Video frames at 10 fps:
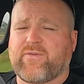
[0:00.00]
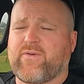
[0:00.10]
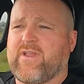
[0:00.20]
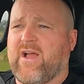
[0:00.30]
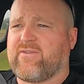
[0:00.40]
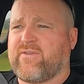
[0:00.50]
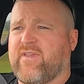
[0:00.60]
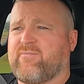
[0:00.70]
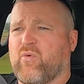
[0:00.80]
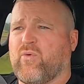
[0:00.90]
the 300s,
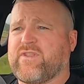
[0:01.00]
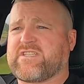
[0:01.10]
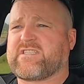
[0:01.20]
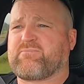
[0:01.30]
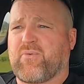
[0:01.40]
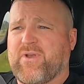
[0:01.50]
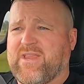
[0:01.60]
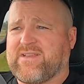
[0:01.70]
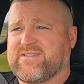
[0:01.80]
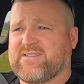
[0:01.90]
they've brought the
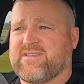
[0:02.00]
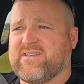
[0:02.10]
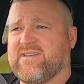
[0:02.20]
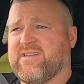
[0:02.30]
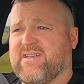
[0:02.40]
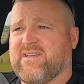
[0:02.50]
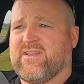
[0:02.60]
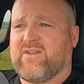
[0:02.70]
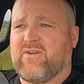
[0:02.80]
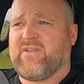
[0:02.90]
springs
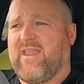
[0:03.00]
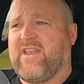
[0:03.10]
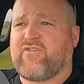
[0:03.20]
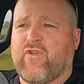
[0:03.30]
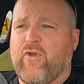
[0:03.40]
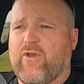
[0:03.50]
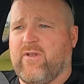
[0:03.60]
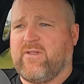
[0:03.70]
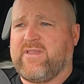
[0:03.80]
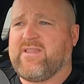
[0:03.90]

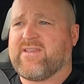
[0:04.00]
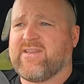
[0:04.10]
internally